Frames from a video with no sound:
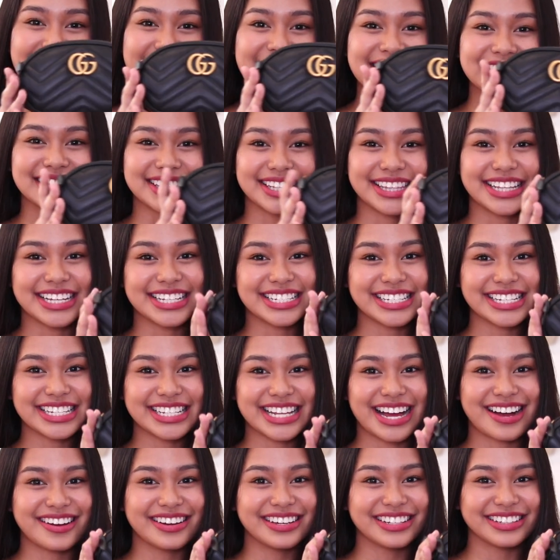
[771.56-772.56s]
Guys, this
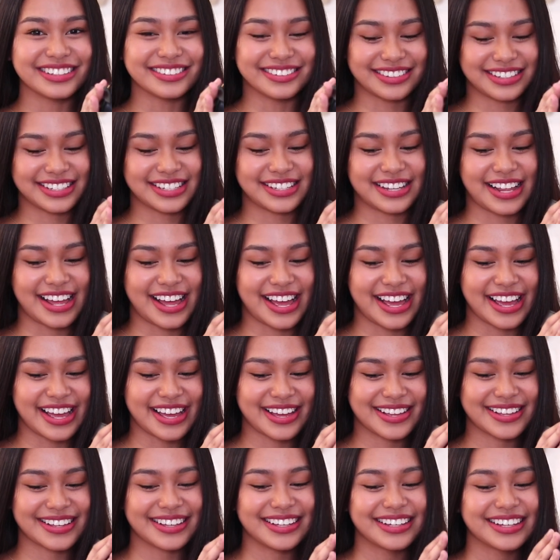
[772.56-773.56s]
is how it looks
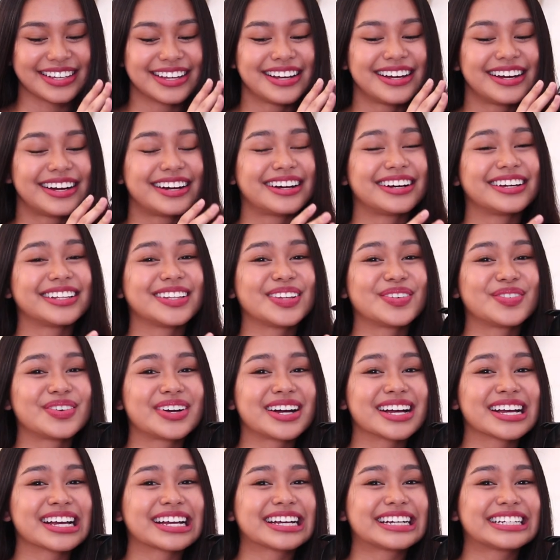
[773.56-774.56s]
like.
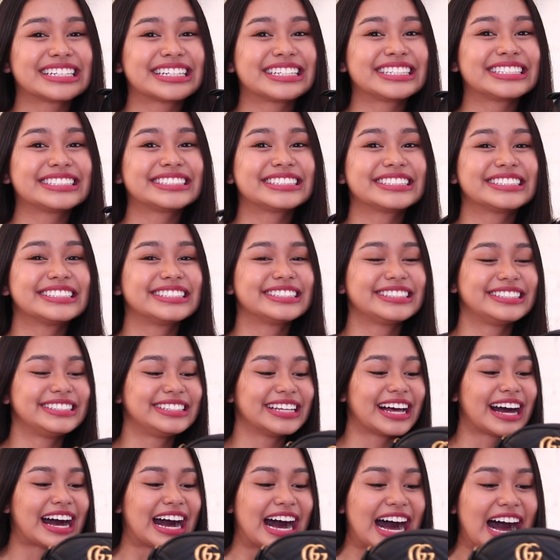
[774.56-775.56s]
Diba'ng
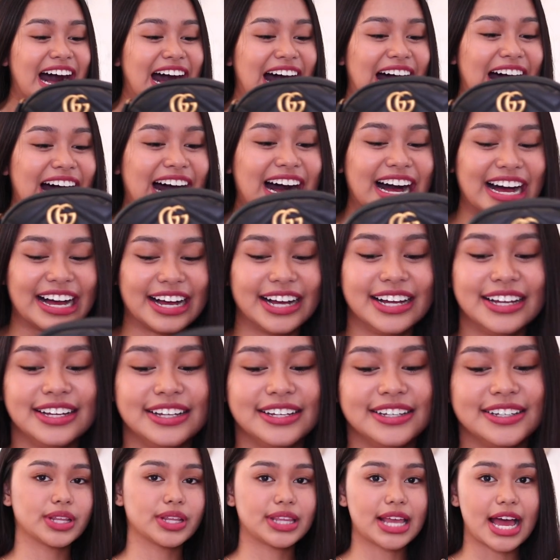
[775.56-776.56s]
ganda!
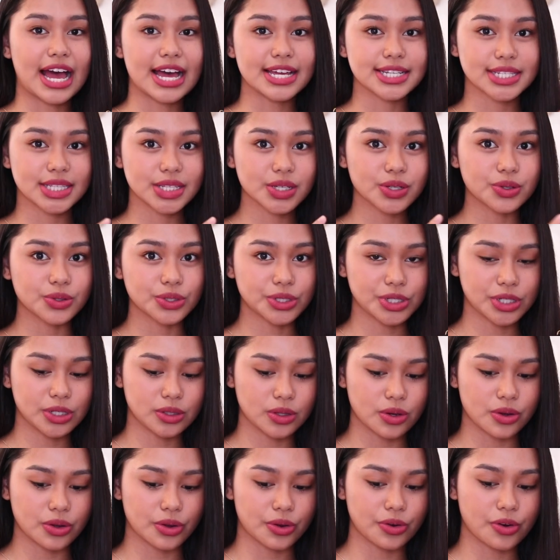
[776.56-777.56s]
So it has the Gucci
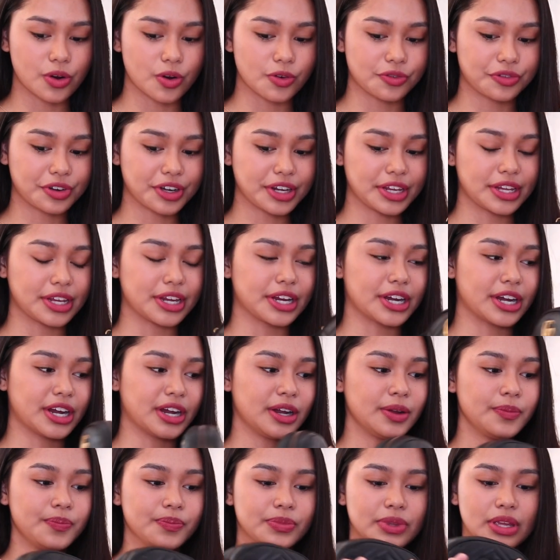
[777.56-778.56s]
logo over
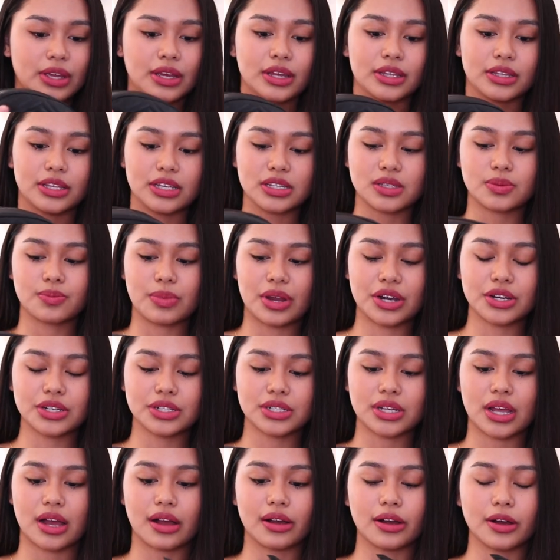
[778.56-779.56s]
here. Tapos
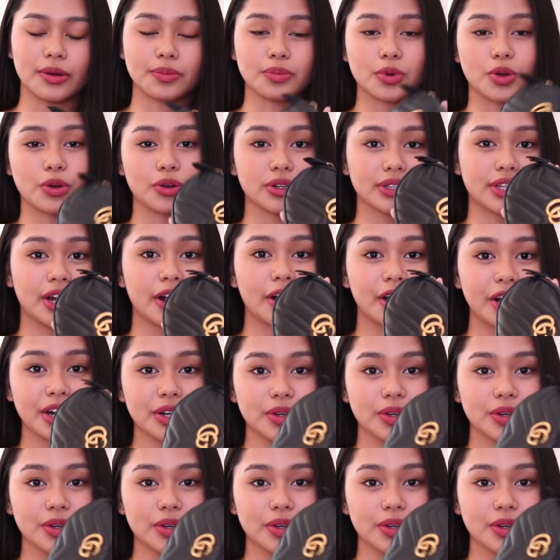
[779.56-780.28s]
meron siyang gold